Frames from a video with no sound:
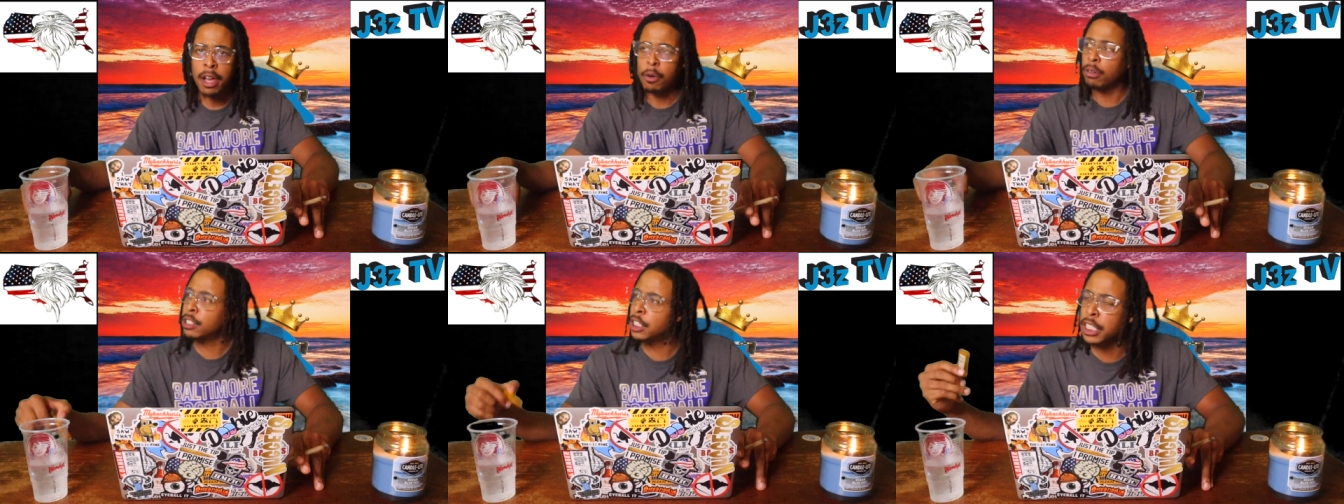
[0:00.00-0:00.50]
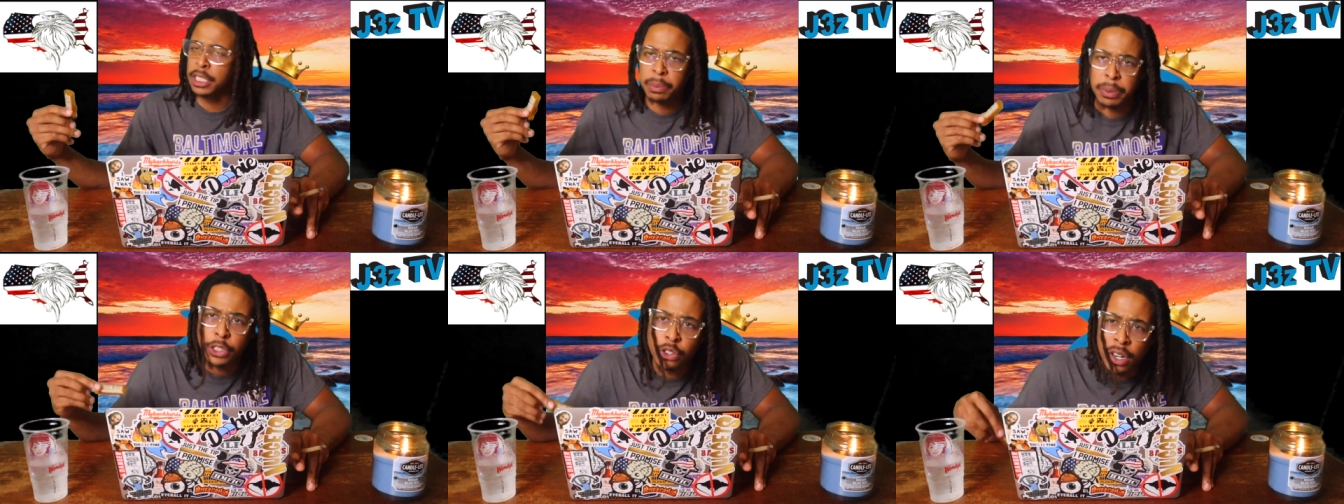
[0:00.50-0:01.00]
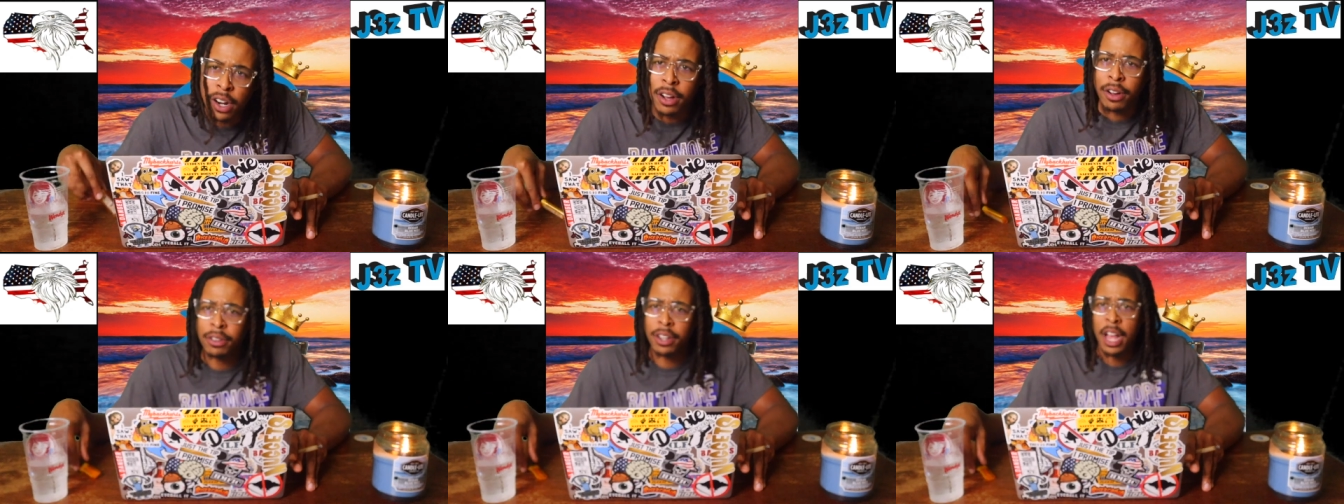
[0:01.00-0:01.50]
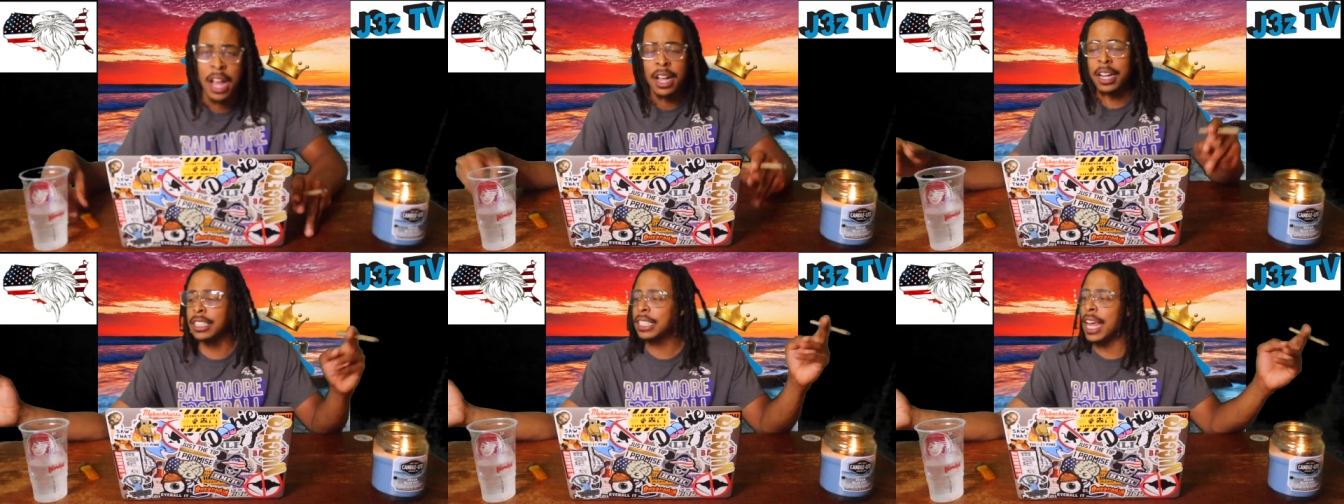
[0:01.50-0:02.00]
Want this shit to be stronger.
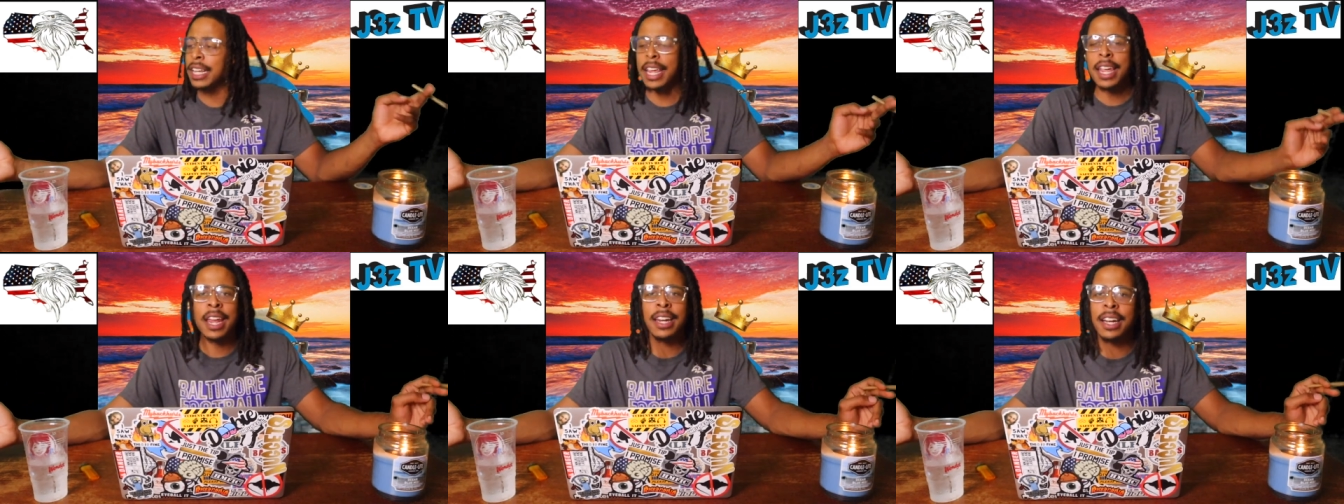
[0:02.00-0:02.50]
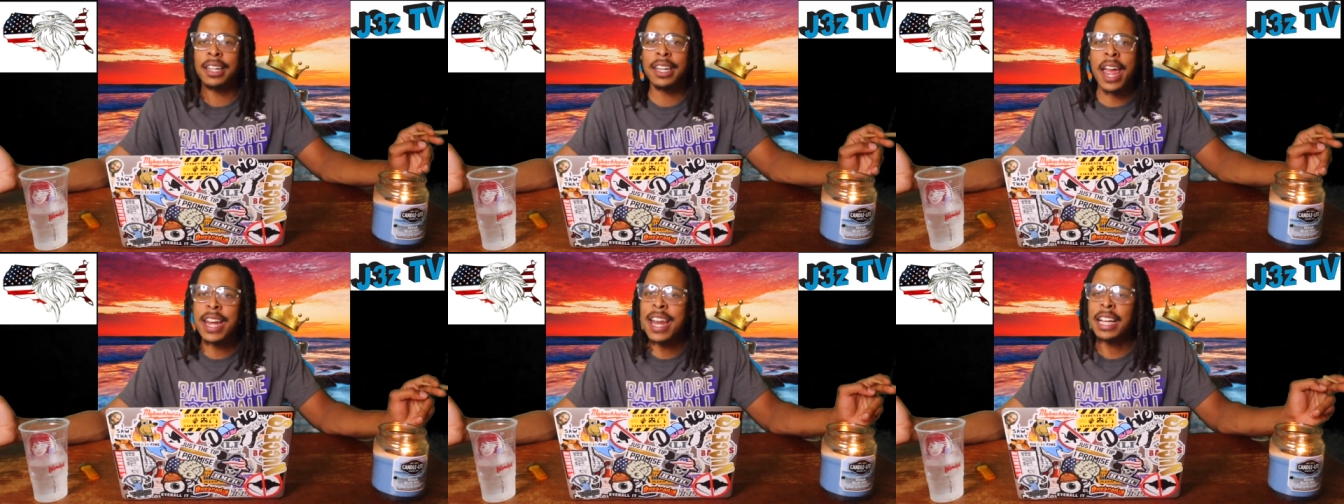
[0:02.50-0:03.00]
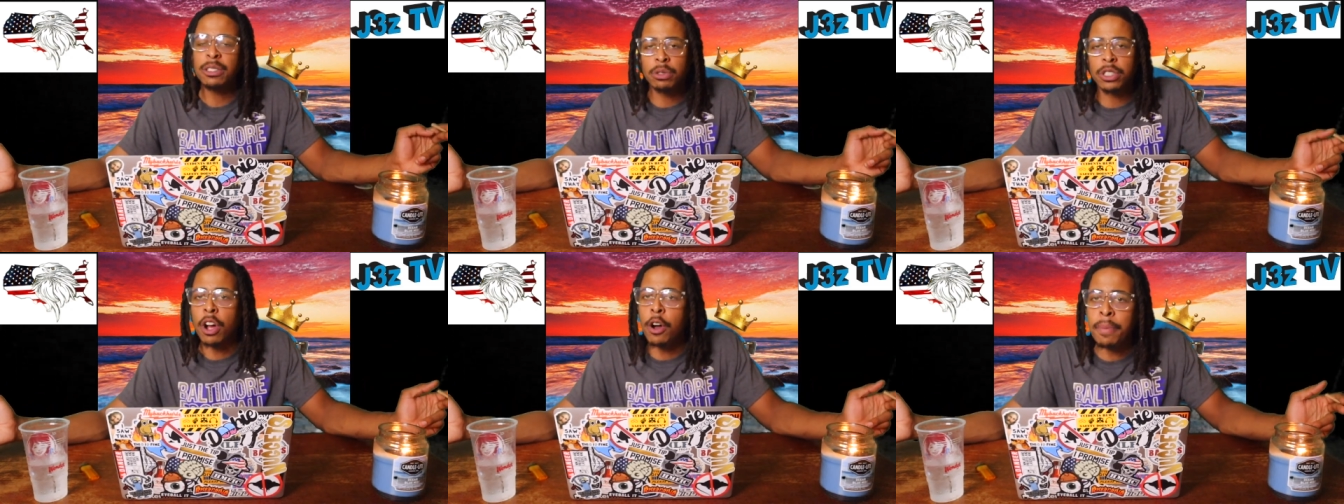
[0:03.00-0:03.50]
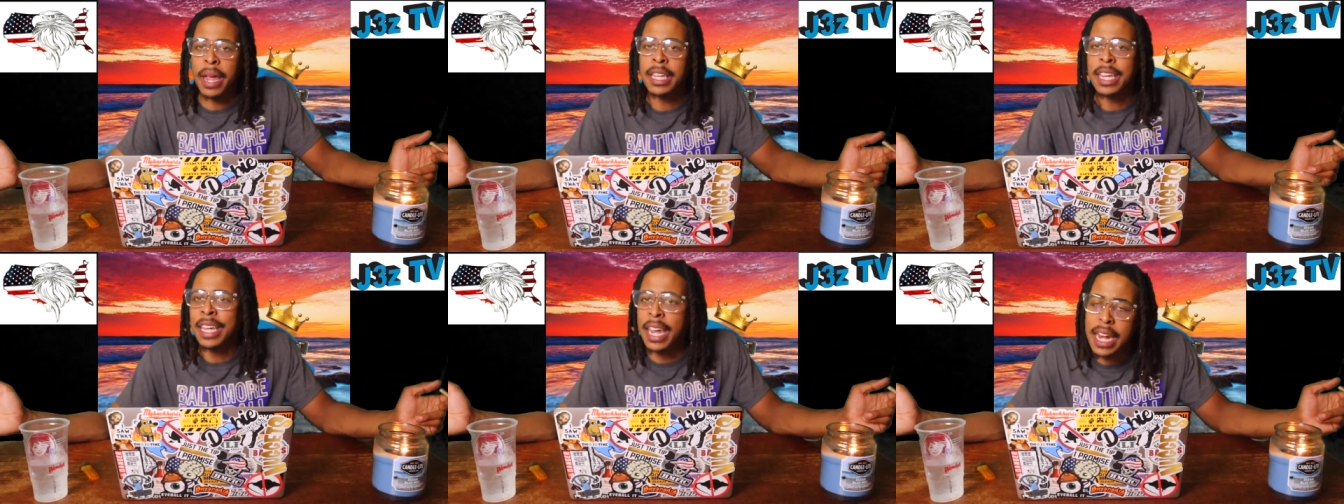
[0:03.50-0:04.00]
Cause at the end of the day, that's what's gonna make
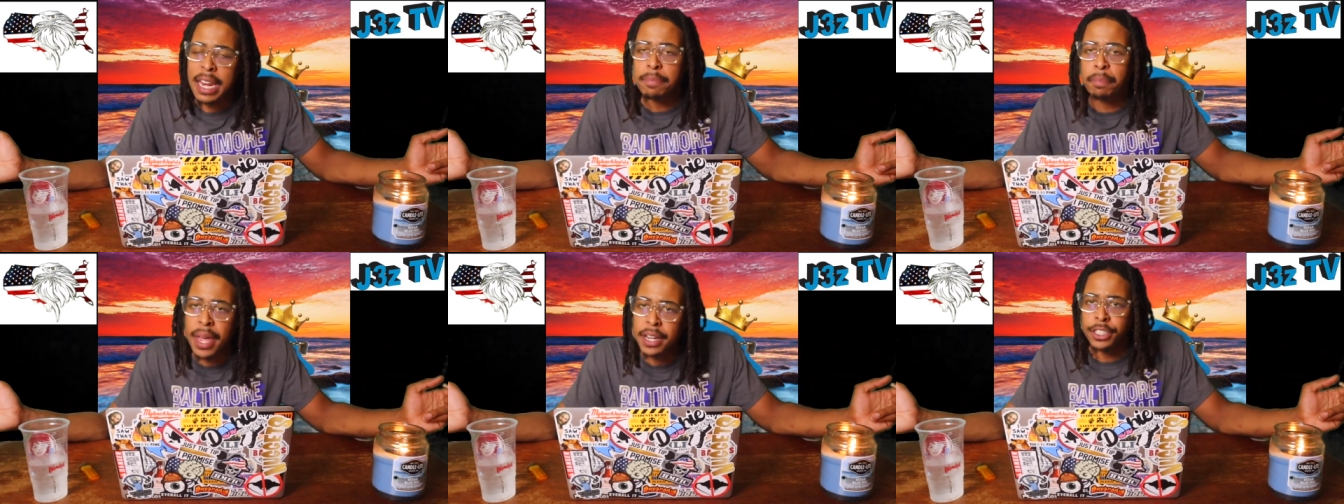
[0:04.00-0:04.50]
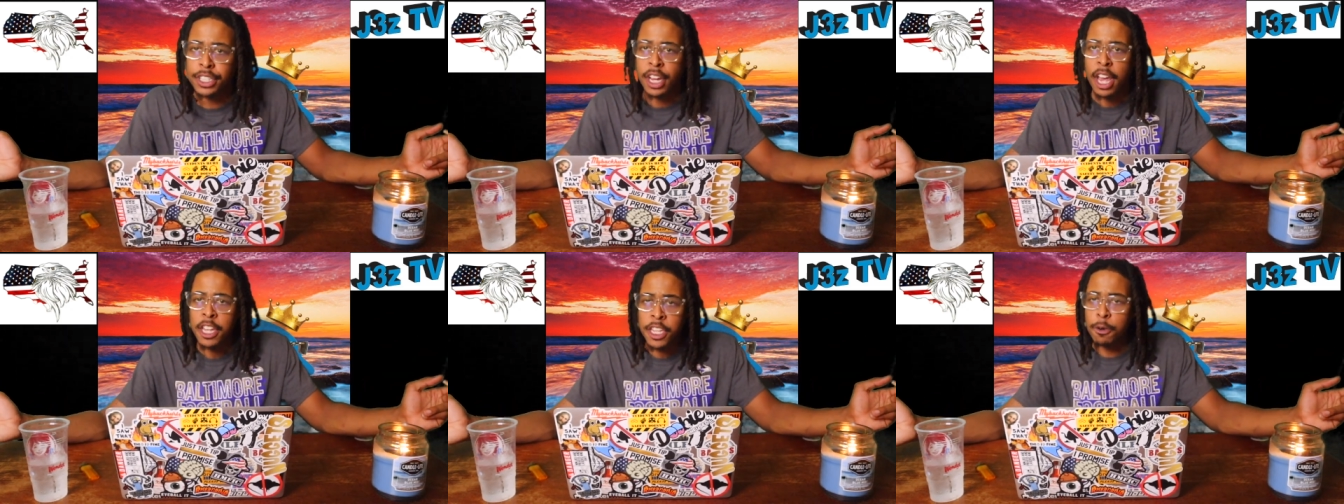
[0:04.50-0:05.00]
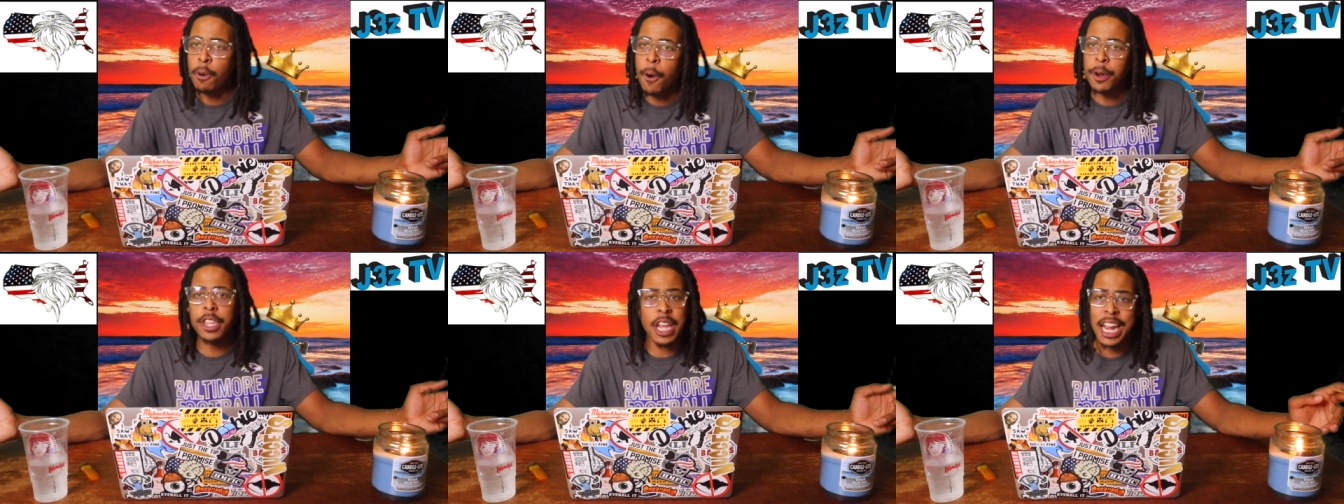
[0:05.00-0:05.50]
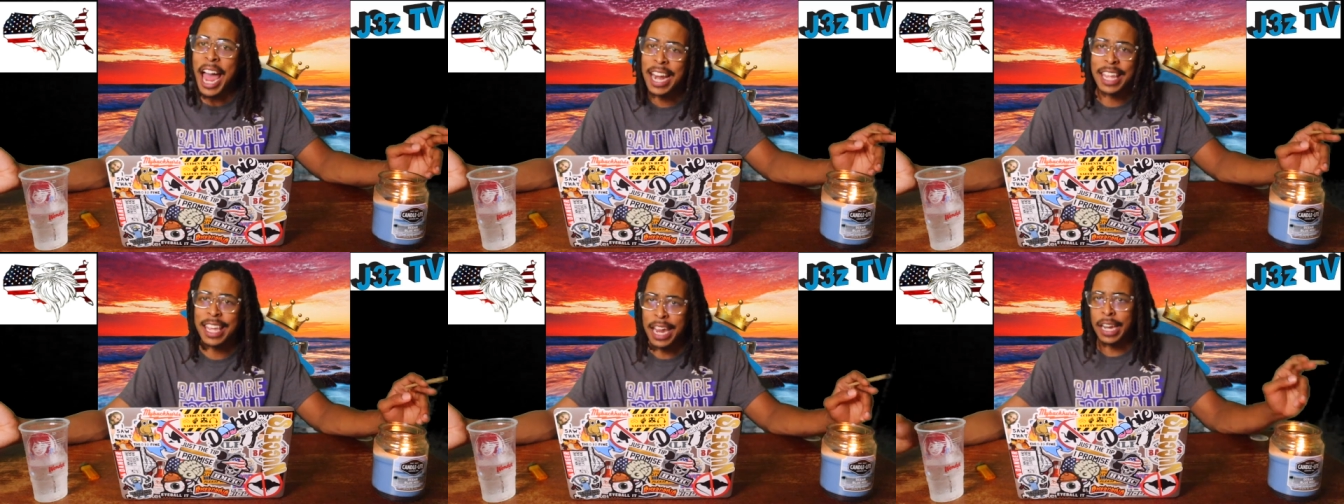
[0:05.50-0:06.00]
you get it, bitch. You want it, you
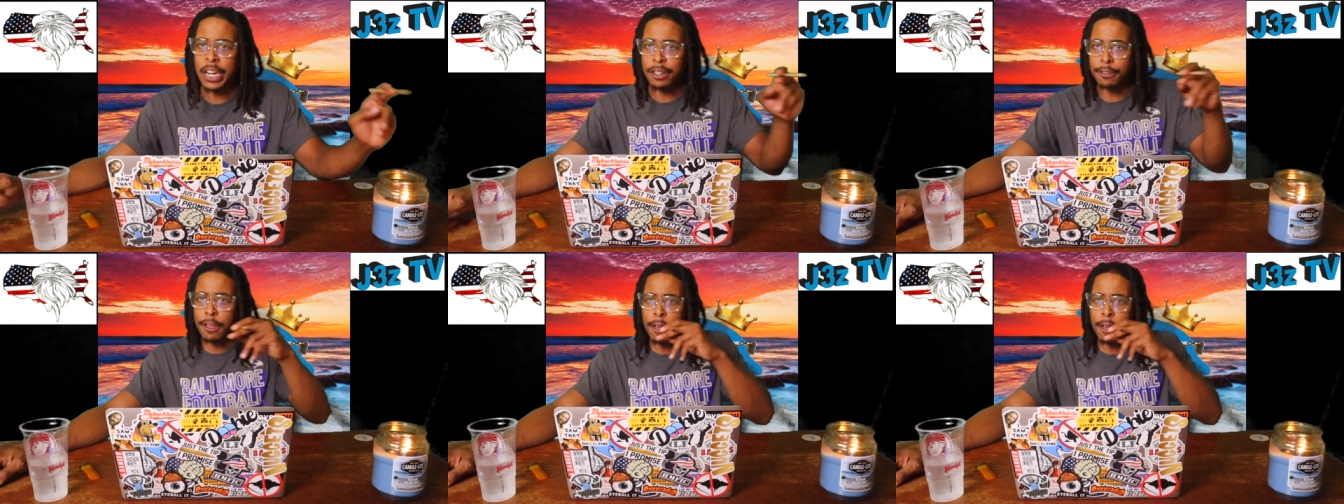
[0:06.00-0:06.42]
gotta get it.